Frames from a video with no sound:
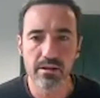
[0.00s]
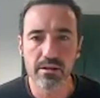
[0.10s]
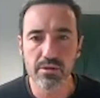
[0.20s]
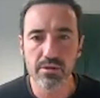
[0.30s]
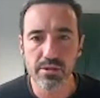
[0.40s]

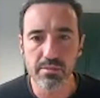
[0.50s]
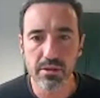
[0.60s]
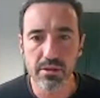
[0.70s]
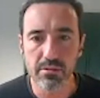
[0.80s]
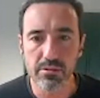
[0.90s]
which
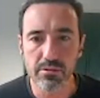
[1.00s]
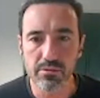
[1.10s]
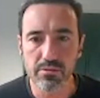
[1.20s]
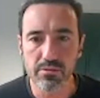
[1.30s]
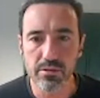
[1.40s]
belongs
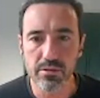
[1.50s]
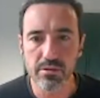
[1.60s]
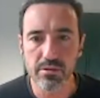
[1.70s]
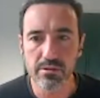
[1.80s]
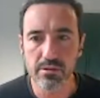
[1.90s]
to
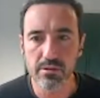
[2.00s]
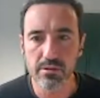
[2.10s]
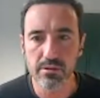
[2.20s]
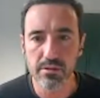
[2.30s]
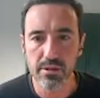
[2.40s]

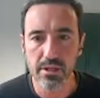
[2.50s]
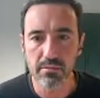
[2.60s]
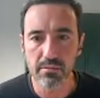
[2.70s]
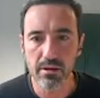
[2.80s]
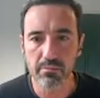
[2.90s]
the
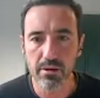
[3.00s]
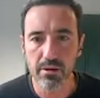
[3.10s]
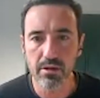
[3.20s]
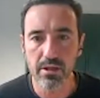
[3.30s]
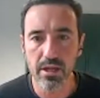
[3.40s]
gamma
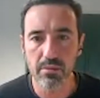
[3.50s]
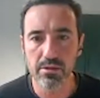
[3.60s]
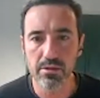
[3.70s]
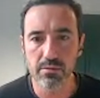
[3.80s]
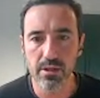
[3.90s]
power k
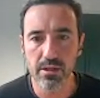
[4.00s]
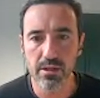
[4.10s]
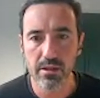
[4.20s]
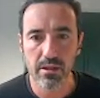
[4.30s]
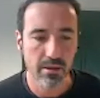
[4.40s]
plus 1,
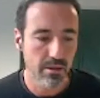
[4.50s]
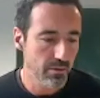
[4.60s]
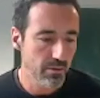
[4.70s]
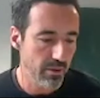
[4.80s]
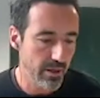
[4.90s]

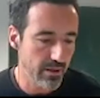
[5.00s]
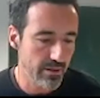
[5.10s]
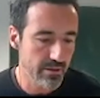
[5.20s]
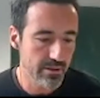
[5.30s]
where